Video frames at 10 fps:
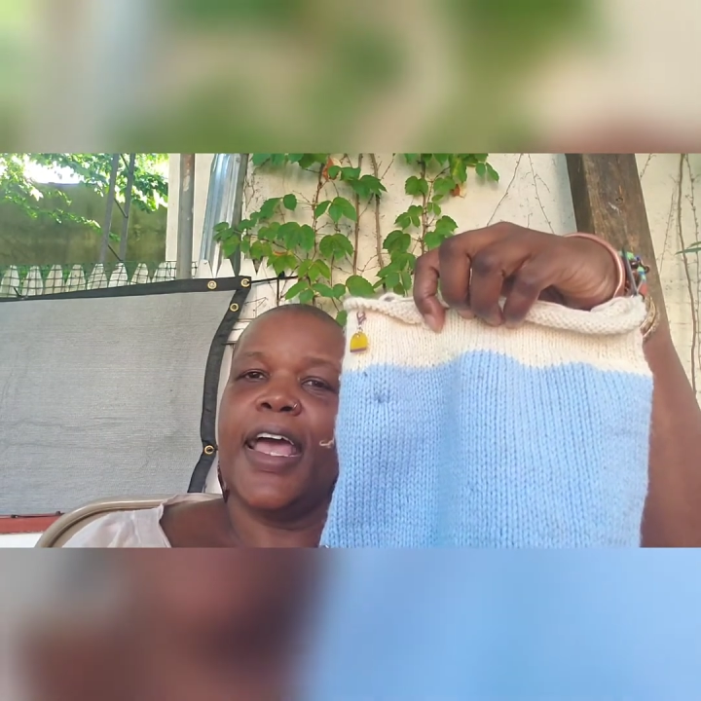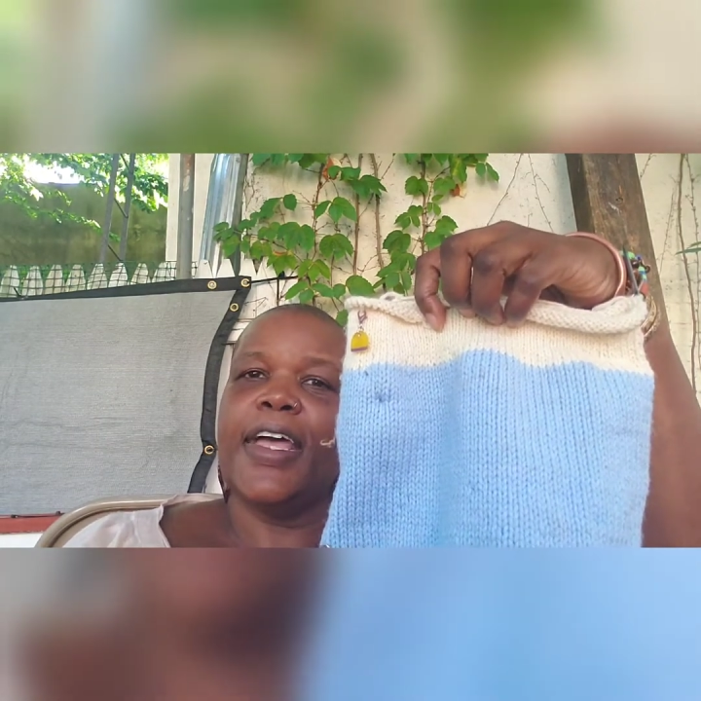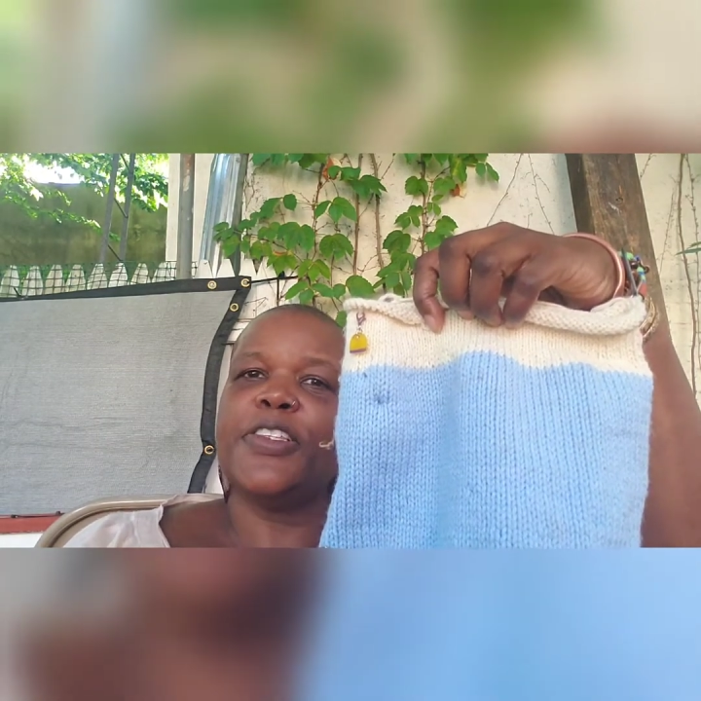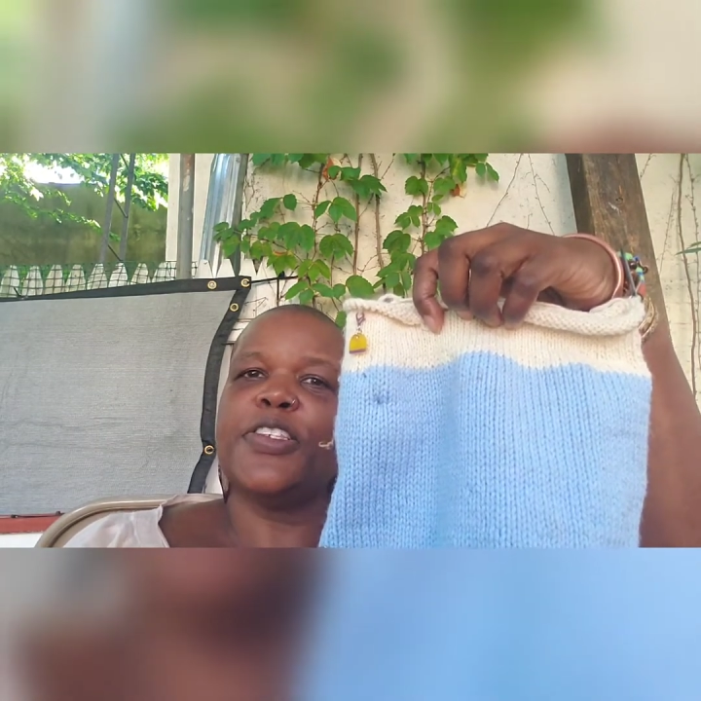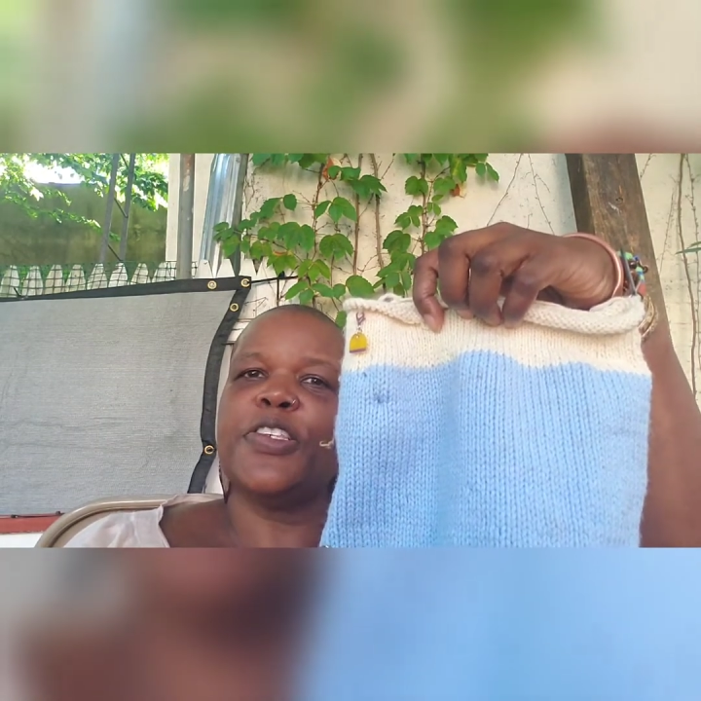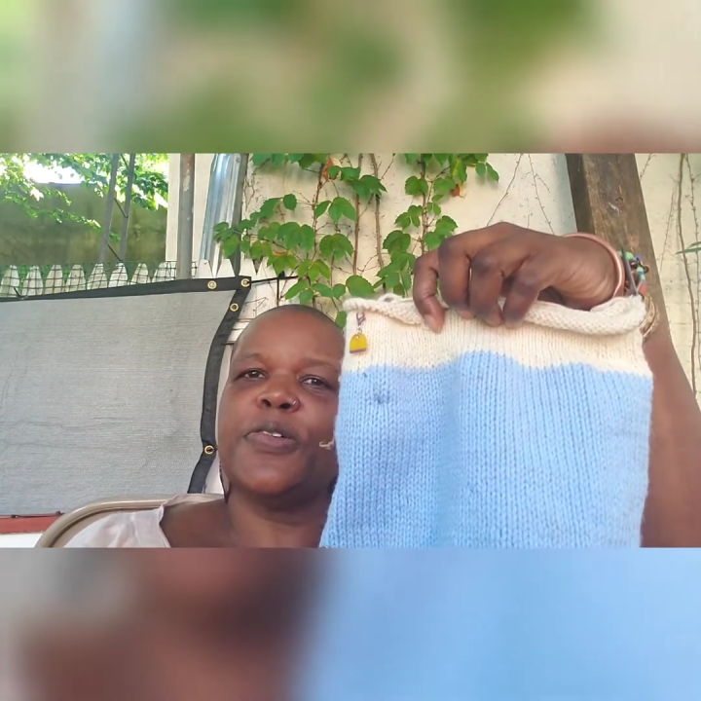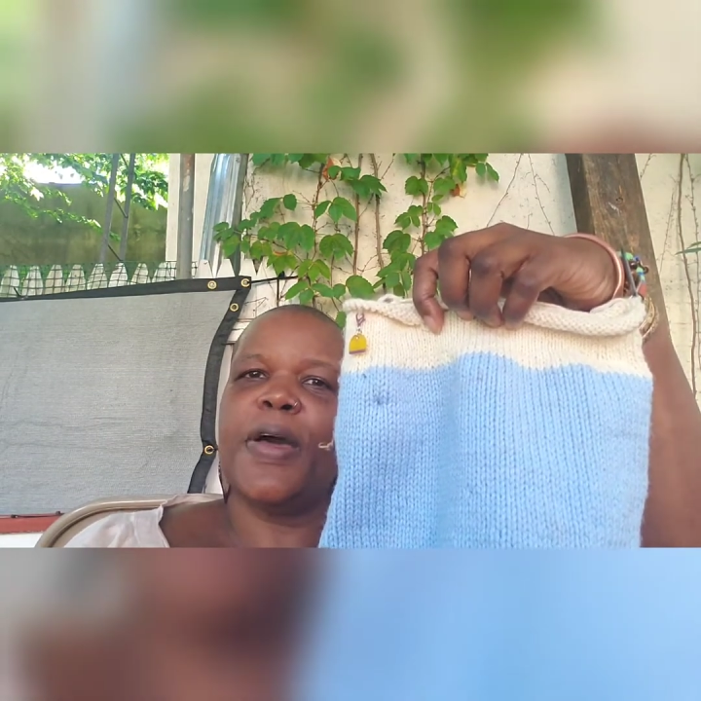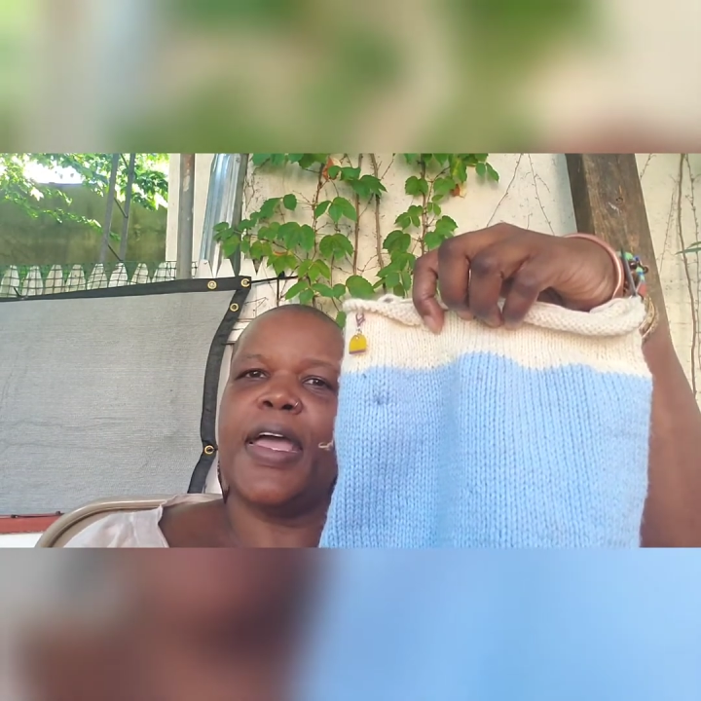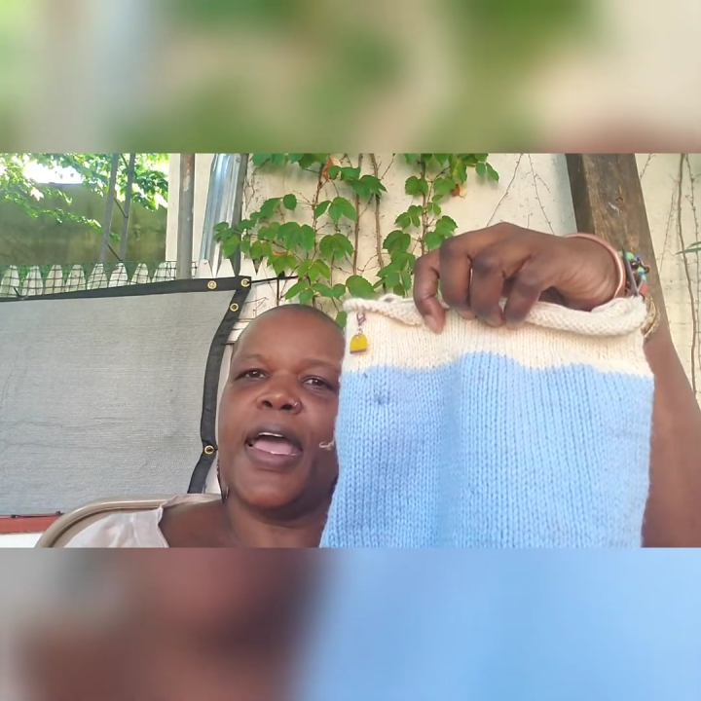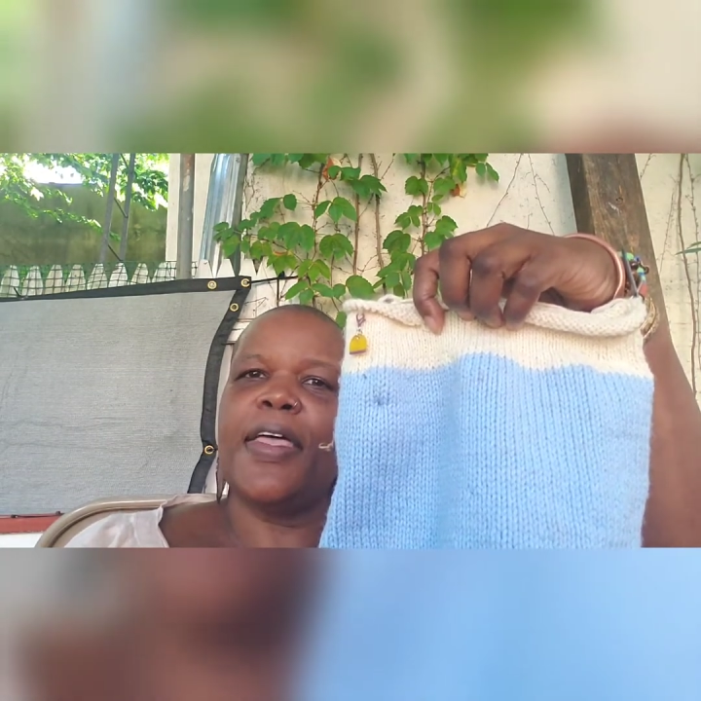And so
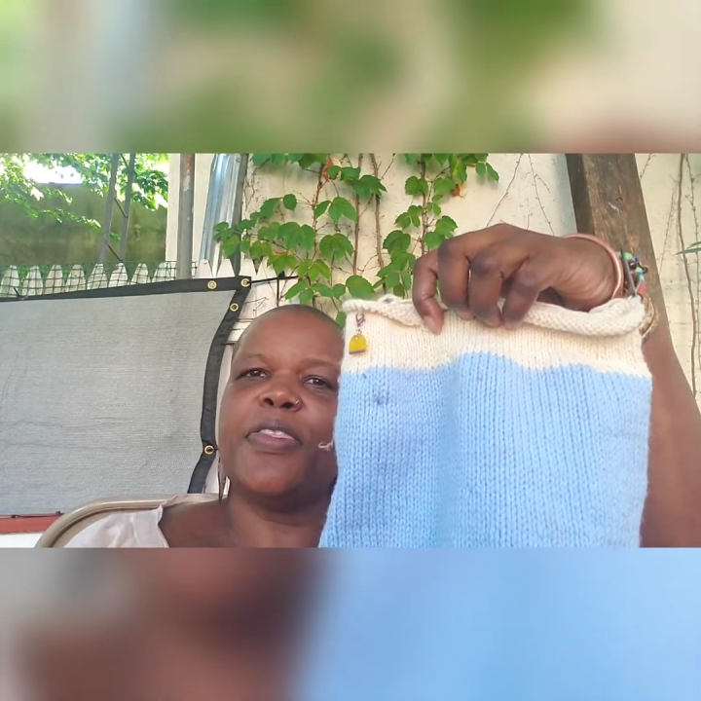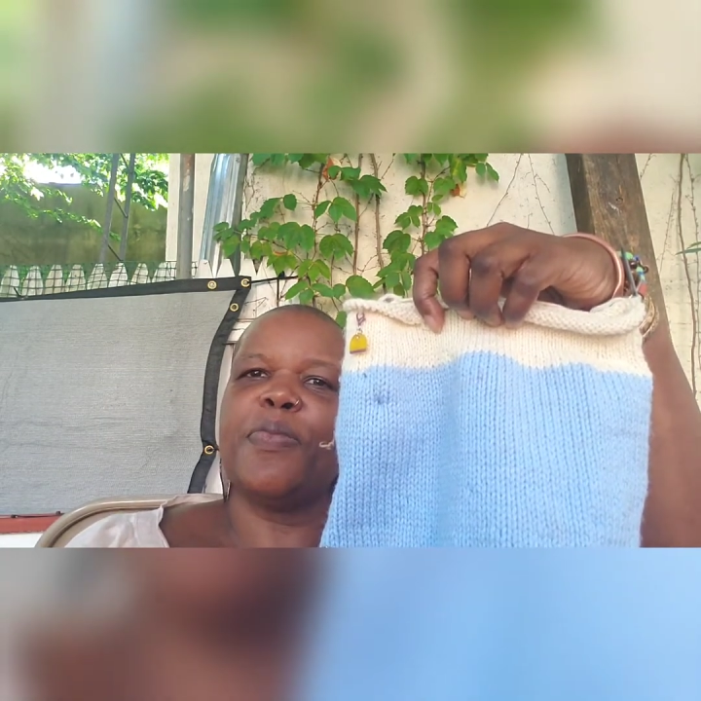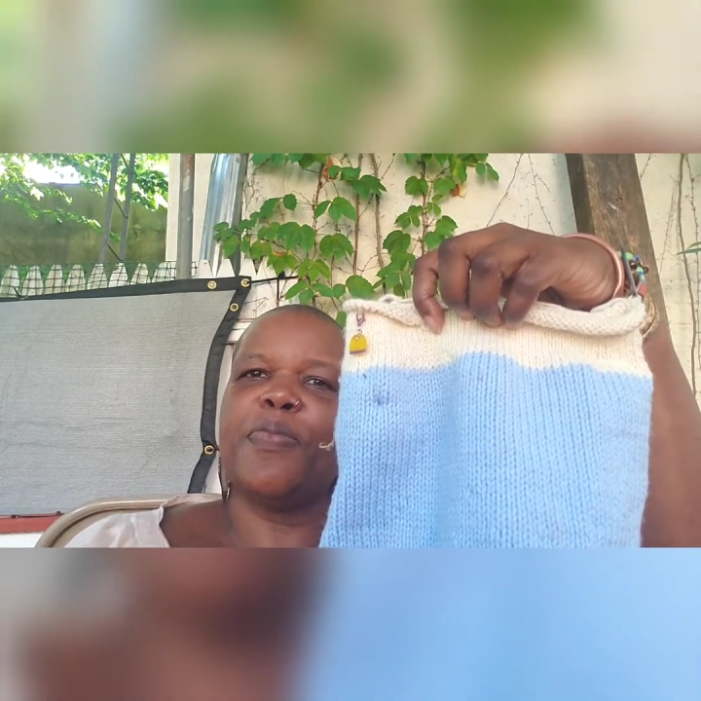I had the